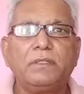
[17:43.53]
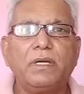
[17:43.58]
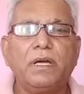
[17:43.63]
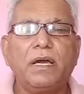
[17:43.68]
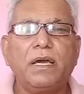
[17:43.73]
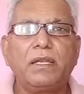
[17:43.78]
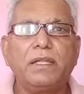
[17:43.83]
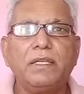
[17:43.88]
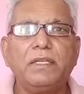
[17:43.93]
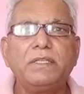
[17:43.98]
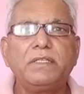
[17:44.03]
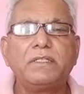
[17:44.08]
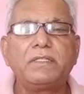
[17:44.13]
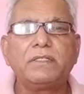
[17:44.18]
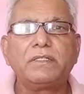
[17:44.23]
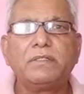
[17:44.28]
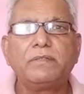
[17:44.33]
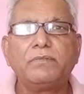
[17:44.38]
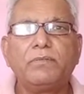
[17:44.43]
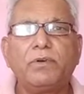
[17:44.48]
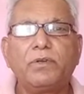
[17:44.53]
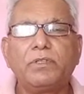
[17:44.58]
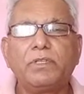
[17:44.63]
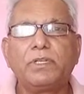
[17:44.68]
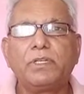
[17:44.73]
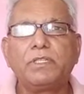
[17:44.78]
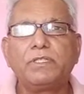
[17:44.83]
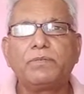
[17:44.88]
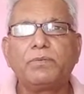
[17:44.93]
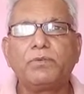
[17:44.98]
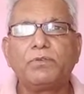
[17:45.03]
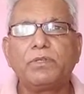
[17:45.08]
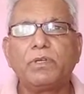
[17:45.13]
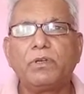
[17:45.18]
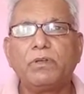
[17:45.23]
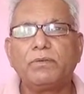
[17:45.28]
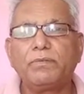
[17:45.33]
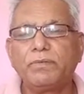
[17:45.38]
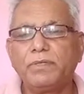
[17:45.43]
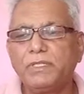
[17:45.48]
arrange for the
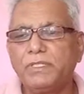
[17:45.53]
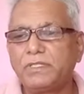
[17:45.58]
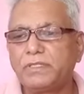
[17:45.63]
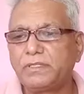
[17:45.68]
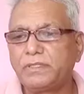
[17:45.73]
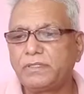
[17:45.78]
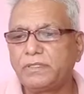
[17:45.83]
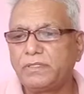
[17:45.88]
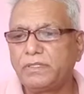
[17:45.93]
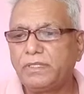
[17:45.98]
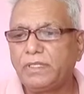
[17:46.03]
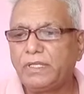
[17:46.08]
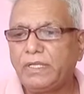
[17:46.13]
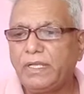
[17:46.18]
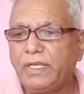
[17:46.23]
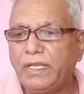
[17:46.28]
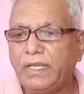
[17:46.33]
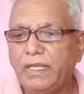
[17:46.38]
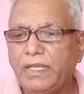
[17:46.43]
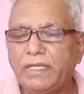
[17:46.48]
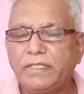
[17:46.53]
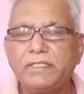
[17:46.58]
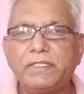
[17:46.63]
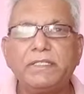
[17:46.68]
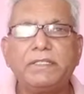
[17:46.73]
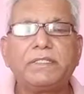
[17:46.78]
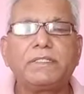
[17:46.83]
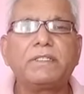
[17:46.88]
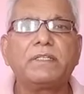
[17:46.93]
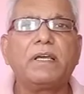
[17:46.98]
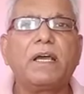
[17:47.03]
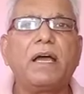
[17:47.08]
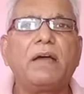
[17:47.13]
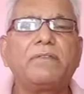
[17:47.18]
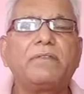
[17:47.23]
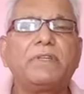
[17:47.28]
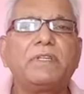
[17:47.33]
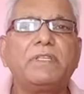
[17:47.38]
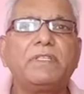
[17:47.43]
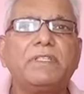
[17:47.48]
disposal of his assets
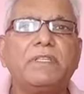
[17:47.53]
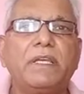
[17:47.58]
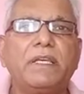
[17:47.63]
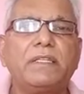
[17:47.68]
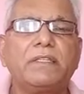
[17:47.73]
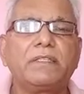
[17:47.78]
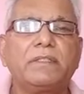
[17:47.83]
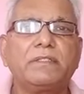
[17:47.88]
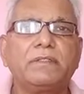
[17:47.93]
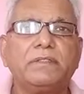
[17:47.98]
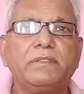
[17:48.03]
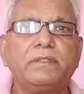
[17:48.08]
after his death.